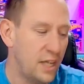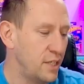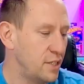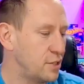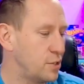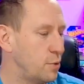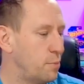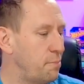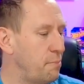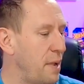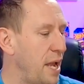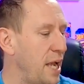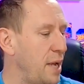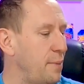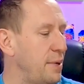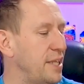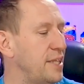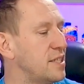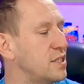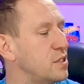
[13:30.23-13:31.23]
So
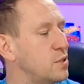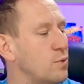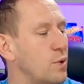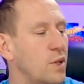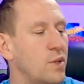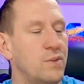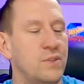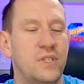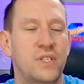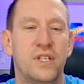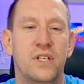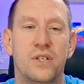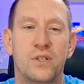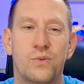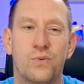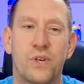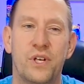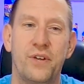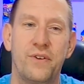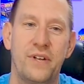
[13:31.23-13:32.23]
maybe this is one of those deals
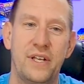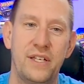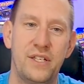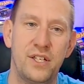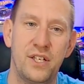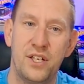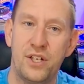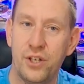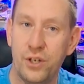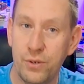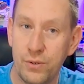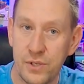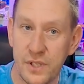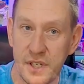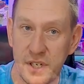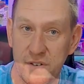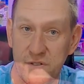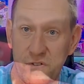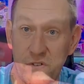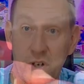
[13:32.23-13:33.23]
where you need to use
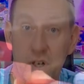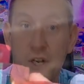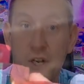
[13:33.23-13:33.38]
it for